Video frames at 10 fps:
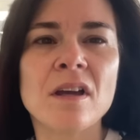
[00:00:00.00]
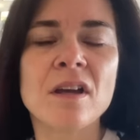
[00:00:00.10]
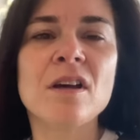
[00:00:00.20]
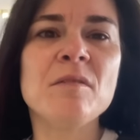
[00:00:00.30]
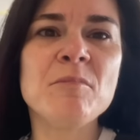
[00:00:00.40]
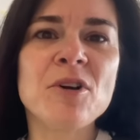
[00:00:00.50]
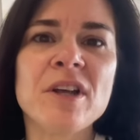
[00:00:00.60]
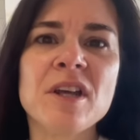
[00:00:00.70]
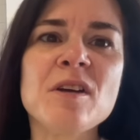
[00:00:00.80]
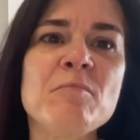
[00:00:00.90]
Good
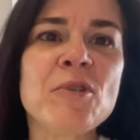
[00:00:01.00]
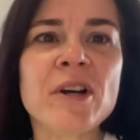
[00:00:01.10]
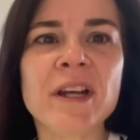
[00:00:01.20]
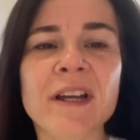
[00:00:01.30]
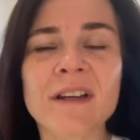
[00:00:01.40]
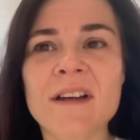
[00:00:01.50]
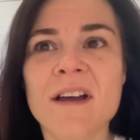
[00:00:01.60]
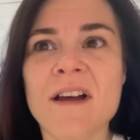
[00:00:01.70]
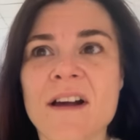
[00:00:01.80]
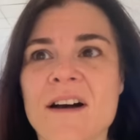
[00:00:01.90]
morning, good morning.
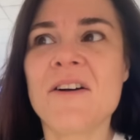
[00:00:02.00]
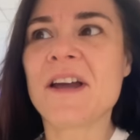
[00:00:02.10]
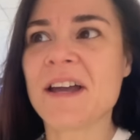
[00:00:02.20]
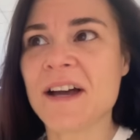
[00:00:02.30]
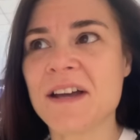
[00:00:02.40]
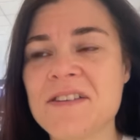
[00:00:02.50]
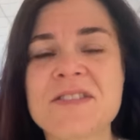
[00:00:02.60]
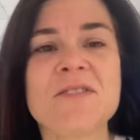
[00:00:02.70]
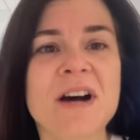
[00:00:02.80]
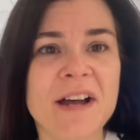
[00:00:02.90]
Okay guys,
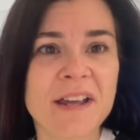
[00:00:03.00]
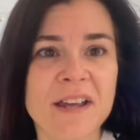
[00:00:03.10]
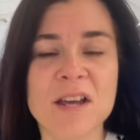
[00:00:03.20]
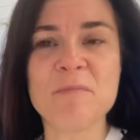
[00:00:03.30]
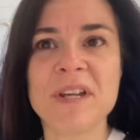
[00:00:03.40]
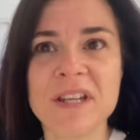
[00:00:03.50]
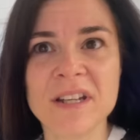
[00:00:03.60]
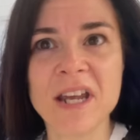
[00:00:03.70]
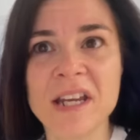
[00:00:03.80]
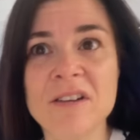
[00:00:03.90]
so I am
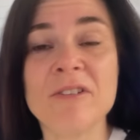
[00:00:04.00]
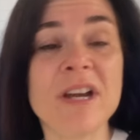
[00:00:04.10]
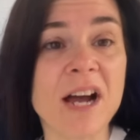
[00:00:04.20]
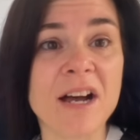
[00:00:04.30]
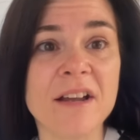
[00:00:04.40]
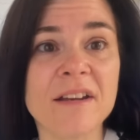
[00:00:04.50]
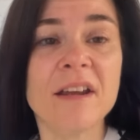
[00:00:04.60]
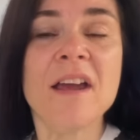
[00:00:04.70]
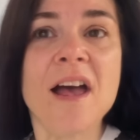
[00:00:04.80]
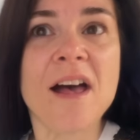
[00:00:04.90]
in Hay Riad
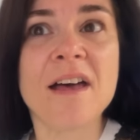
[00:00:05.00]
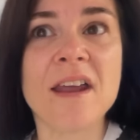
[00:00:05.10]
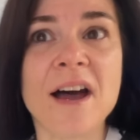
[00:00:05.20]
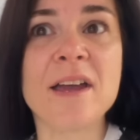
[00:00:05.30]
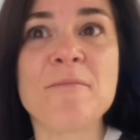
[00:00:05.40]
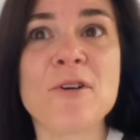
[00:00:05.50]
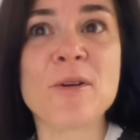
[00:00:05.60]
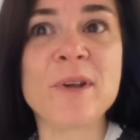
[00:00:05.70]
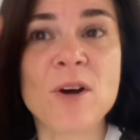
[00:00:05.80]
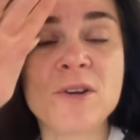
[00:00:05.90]
and I am
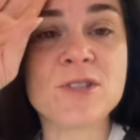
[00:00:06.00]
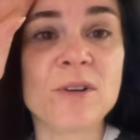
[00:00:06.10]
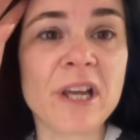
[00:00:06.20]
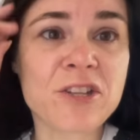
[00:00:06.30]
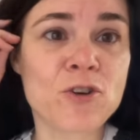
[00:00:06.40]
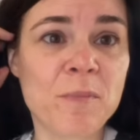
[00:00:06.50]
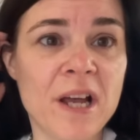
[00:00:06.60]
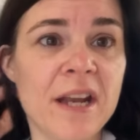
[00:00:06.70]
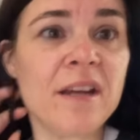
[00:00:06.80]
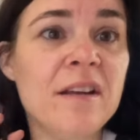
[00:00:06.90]
gonna be going to Electro
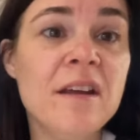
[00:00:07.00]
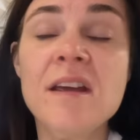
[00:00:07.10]
Planet.